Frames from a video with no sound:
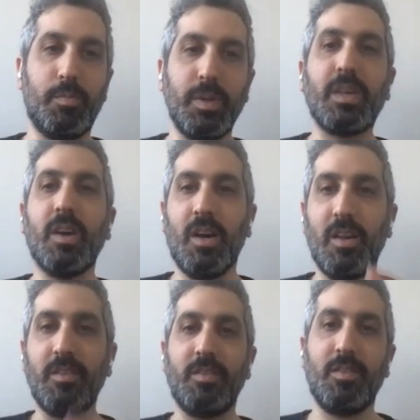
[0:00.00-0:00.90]

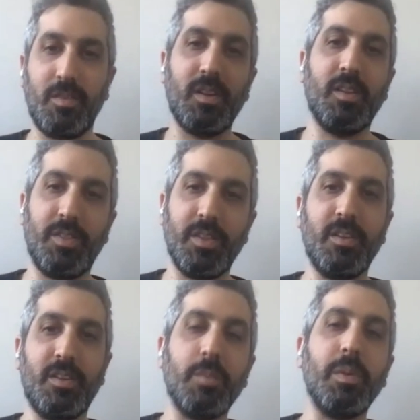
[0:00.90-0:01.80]
Because
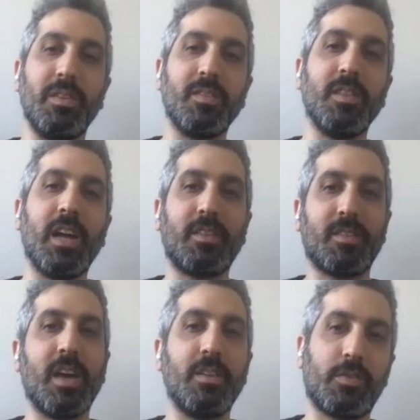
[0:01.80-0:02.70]
the database is not
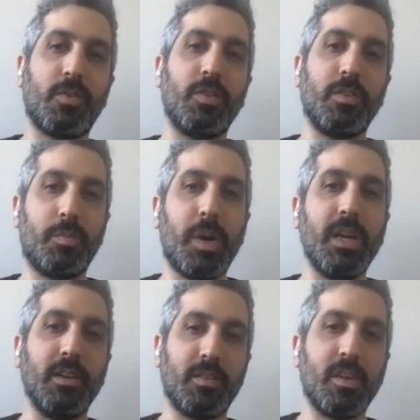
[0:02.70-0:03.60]
sized for the
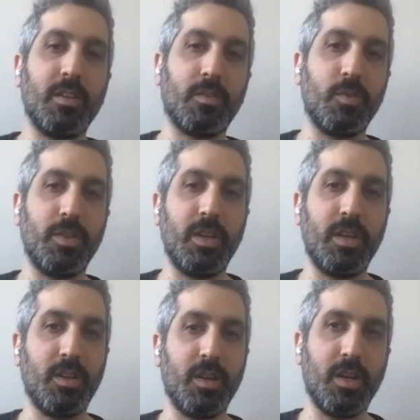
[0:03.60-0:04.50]
spike; it's sized for
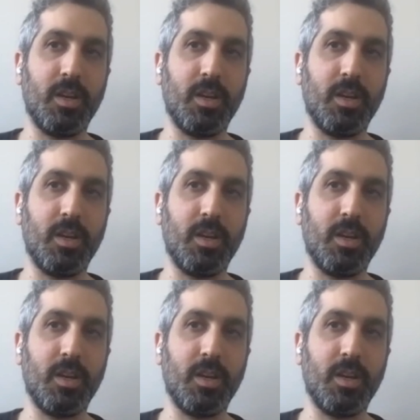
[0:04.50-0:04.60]
the